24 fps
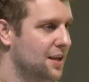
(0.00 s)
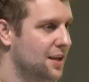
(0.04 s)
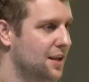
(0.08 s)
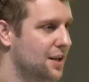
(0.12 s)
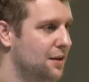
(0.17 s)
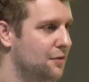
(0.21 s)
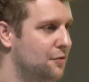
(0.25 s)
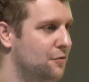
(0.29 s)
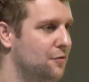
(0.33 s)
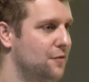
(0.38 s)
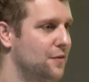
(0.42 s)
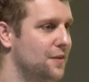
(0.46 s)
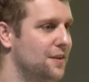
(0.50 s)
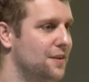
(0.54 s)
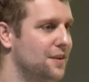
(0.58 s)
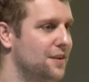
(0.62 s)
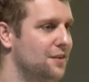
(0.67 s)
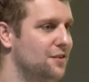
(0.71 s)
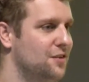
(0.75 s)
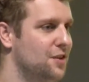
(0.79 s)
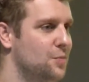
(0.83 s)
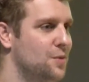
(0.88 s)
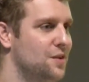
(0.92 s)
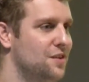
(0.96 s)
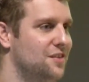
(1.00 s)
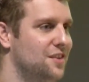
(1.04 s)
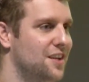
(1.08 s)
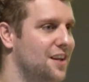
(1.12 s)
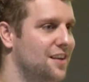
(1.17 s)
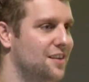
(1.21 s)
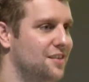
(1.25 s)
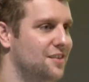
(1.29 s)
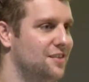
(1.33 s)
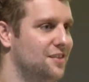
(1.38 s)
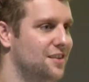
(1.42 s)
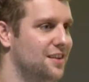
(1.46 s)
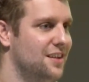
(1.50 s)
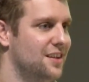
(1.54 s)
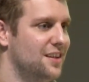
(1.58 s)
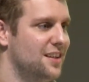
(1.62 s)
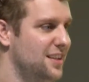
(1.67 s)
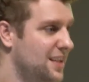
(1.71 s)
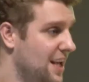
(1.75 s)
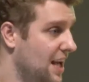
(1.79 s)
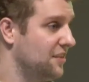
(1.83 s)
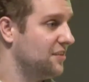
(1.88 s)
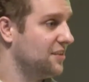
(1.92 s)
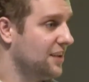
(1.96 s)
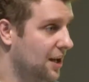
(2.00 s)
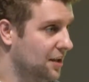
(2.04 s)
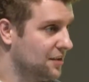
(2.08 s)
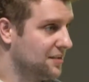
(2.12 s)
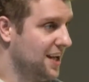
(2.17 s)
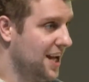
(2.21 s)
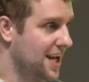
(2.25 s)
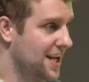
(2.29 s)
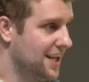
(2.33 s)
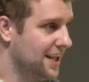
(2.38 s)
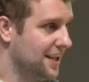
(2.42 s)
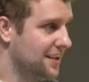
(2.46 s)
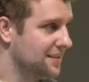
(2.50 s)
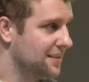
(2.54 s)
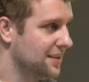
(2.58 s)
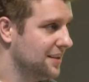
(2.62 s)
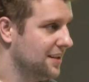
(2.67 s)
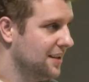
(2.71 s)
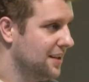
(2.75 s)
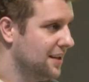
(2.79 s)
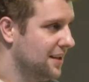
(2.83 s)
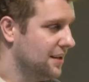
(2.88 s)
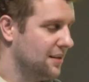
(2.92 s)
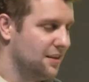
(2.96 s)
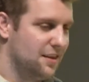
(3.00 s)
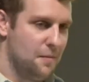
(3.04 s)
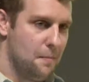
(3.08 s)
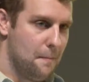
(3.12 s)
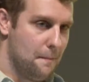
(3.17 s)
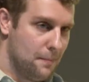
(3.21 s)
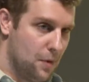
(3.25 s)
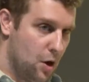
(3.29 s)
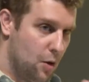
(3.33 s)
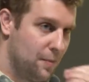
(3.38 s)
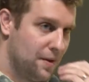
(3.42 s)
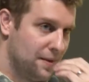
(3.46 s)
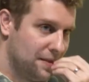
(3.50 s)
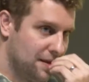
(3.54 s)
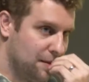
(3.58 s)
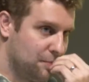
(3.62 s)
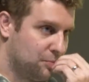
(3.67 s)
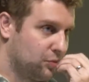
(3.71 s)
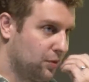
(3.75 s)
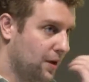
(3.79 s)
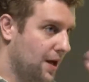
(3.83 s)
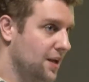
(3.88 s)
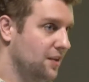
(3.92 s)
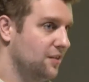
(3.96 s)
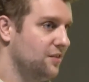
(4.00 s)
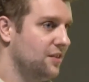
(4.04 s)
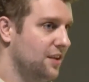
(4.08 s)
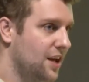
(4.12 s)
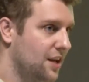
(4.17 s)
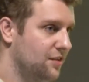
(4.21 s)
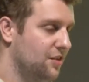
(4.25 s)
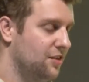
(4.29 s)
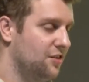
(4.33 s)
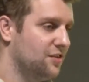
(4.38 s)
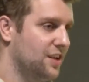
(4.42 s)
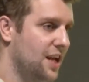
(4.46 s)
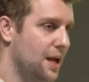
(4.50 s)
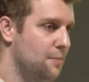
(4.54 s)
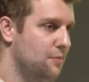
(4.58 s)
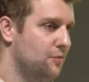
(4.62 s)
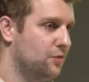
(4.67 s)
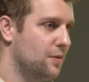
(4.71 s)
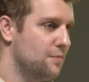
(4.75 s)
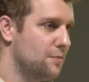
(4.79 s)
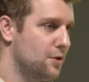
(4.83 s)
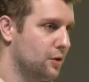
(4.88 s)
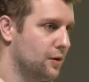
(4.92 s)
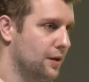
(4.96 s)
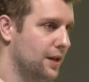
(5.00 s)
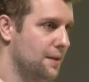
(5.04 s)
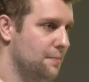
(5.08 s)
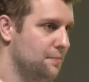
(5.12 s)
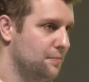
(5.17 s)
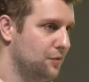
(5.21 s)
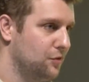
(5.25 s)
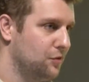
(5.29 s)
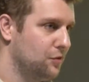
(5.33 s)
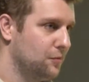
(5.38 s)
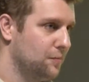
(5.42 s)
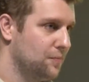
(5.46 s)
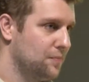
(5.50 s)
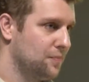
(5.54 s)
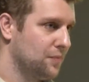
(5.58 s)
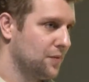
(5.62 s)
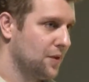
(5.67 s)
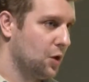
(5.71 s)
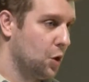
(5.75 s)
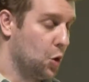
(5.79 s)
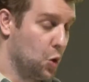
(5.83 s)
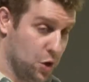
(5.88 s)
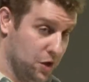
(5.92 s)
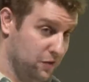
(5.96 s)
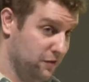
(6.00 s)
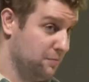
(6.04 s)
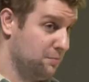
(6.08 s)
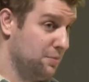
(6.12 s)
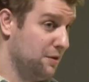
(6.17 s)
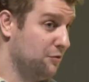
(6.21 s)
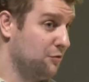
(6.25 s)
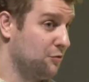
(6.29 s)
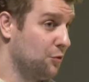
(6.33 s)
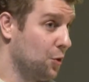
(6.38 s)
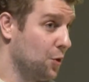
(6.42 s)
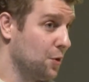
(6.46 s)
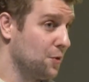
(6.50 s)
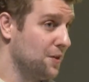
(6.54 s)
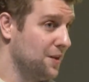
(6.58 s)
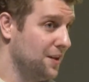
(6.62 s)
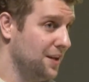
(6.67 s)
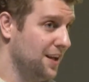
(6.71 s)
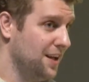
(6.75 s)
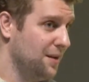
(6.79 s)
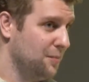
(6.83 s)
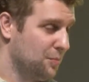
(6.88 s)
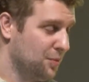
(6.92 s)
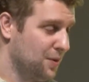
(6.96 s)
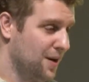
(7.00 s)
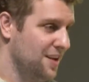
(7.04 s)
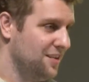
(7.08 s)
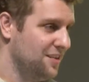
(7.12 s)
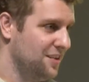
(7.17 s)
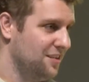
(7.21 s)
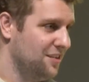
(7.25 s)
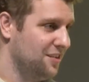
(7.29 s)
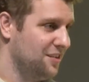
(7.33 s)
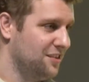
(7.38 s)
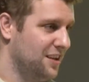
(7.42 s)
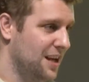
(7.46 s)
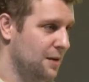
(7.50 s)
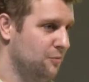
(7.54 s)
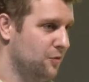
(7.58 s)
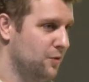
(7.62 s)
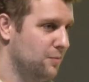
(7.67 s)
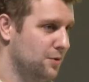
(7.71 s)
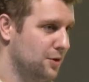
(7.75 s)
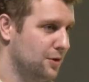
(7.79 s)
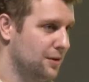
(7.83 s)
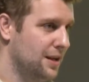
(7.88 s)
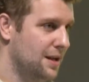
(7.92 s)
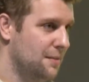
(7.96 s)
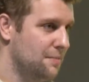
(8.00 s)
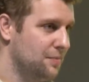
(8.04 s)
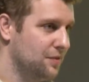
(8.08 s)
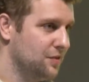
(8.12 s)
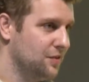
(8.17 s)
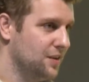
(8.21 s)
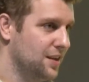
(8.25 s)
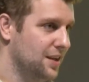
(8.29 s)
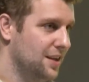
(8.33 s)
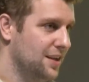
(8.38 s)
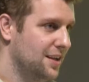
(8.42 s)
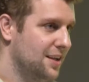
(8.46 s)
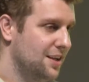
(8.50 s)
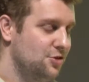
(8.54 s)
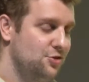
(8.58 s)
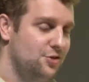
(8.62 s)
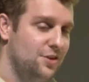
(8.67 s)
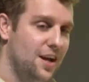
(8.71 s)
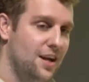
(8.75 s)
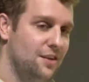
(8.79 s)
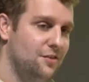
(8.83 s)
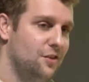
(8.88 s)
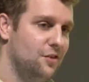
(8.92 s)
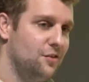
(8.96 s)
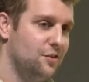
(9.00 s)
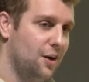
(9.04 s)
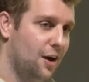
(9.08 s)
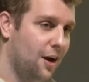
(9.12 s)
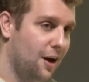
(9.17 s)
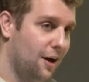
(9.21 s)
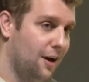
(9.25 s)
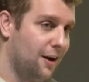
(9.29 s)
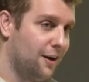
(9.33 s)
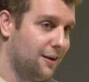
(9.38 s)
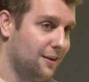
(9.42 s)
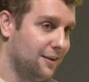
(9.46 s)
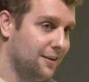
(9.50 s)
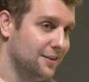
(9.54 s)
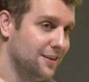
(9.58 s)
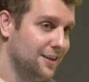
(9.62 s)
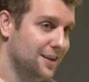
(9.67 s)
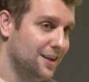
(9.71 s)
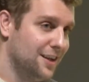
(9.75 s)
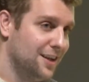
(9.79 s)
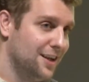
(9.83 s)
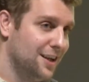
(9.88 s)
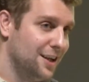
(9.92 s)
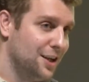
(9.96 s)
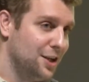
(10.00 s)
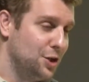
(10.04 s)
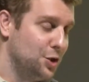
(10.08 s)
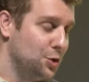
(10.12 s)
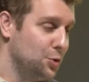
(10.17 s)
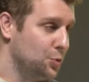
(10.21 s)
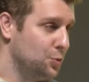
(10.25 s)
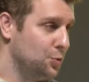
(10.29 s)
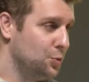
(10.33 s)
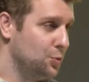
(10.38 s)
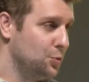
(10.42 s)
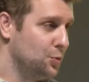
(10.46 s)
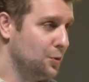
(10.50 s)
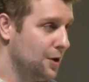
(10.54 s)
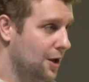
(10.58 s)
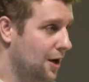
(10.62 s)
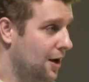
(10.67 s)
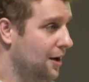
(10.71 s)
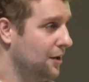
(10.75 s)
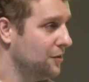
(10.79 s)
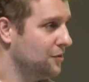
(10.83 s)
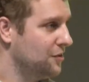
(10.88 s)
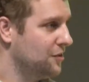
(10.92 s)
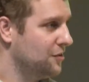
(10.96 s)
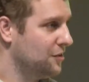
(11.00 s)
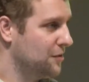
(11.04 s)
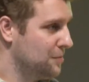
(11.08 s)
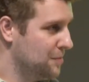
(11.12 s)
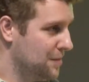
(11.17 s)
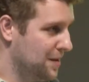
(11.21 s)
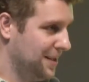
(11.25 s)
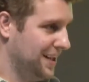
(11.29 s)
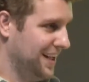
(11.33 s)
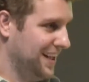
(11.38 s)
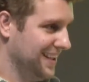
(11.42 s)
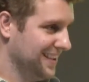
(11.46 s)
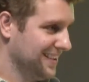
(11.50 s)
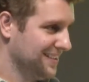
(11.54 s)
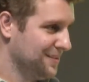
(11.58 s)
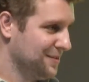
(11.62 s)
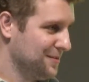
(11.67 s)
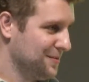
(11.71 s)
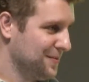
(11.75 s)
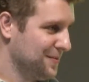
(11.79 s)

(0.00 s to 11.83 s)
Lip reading: If someone says, yes, I'll take it, the moment the price has escaped from your lips, or even before the price has escaped from your lips, chances are you lost some money